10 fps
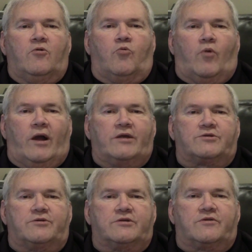
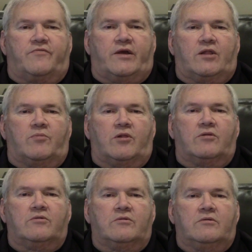WISR is
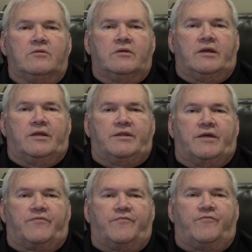available in
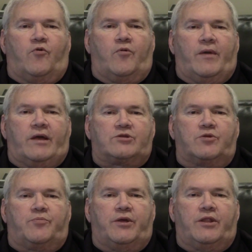different formats
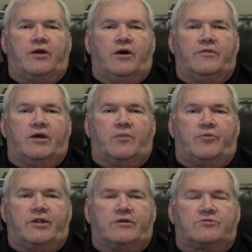depending on the
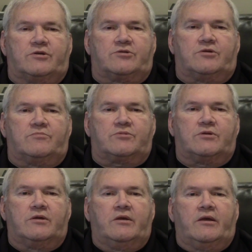operating systems.
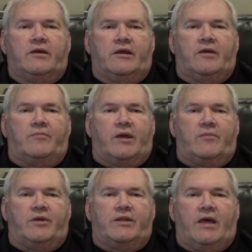It may
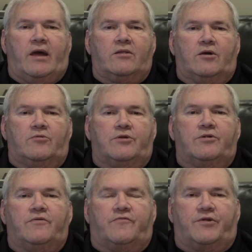be
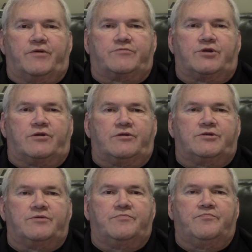downloaded free of charge.
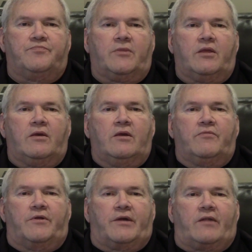
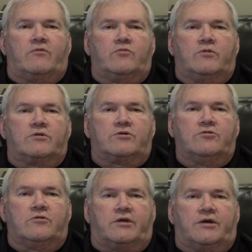The 911
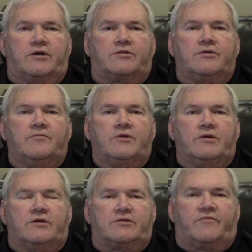Toolkit
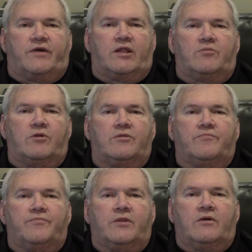is available
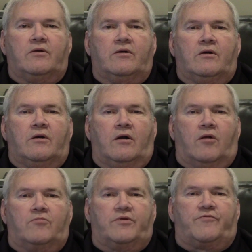
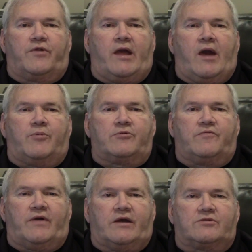only for Apple
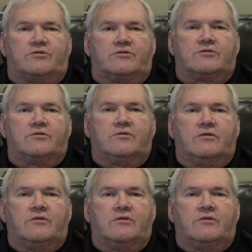devices.